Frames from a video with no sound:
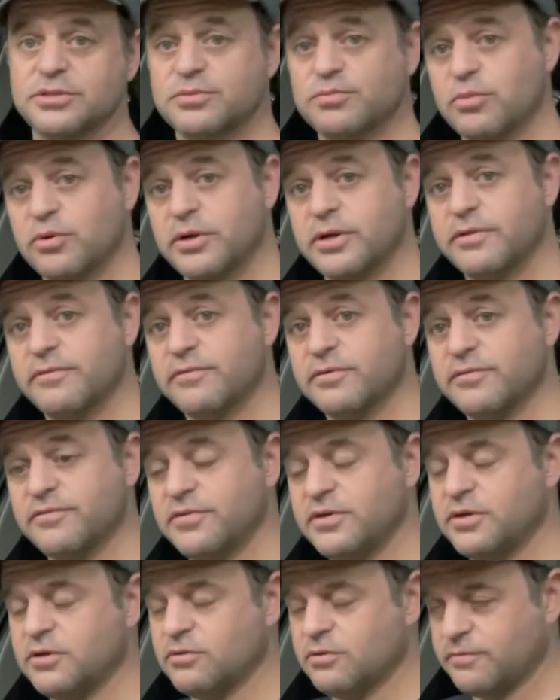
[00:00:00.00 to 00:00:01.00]
morning for the
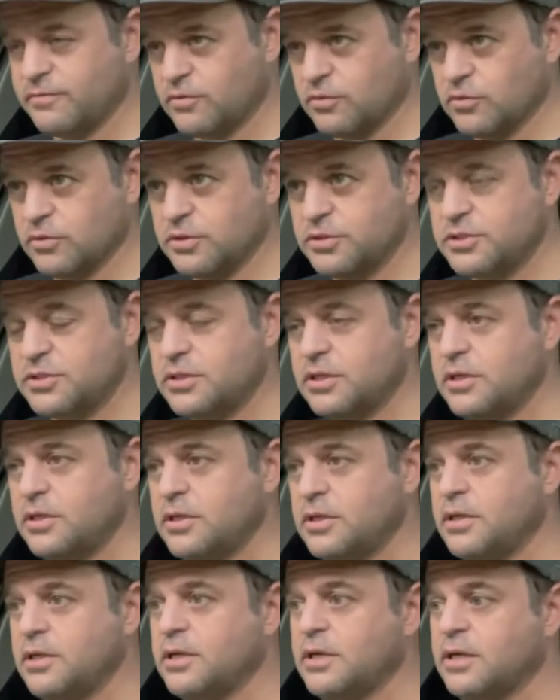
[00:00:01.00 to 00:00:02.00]
video, of course,
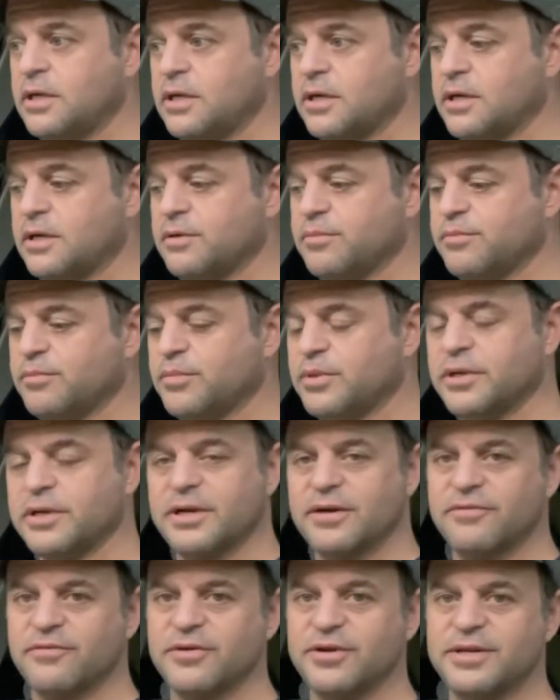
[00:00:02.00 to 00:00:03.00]
but
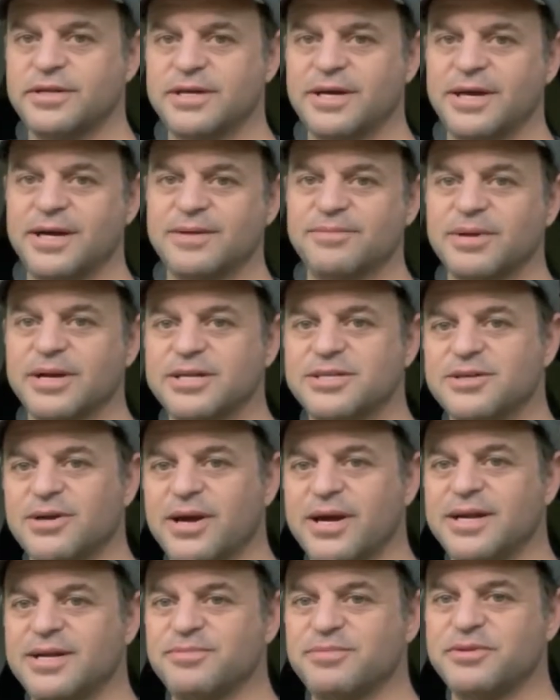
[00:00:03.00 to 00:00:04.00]
every time I
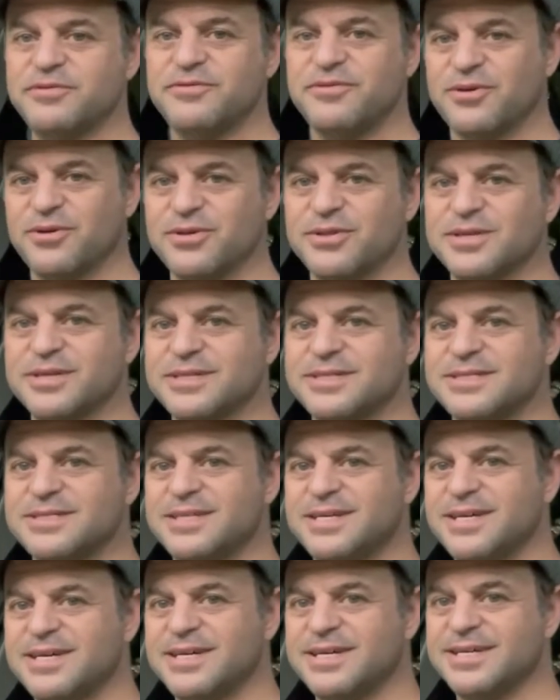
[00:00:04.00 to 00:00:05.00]
tried it before this,
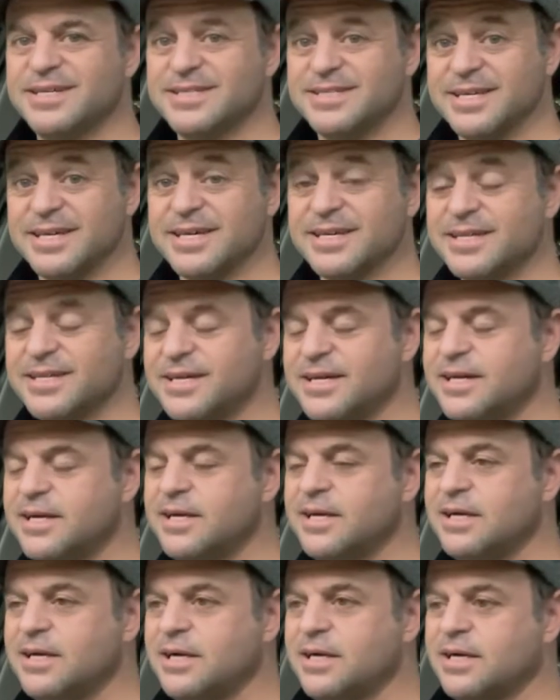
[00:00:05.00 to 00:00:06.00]
it did.
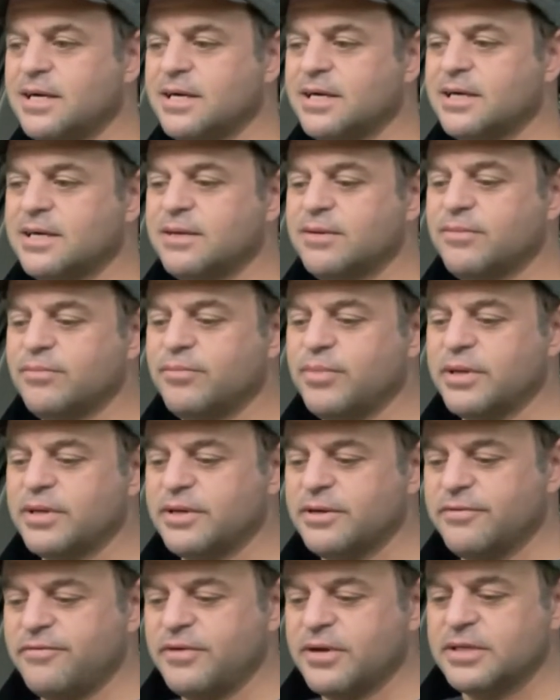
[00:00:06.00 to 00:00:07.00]
But
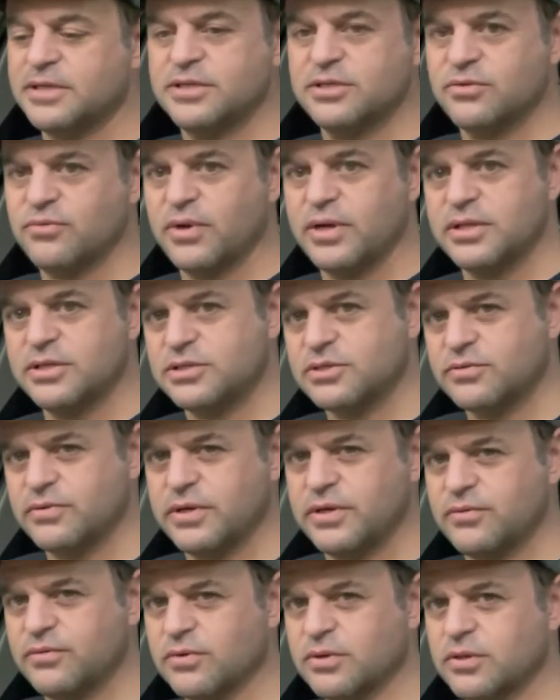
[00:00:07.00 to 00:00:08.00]
it affected the way the
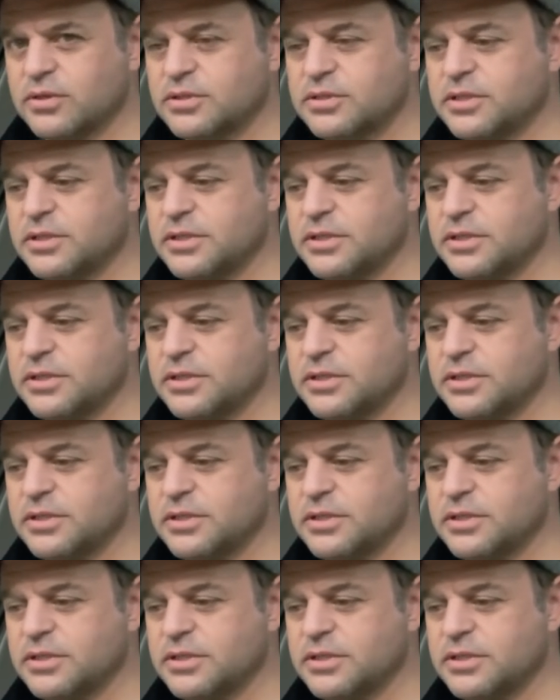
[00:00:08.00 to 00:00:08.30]
screen worked.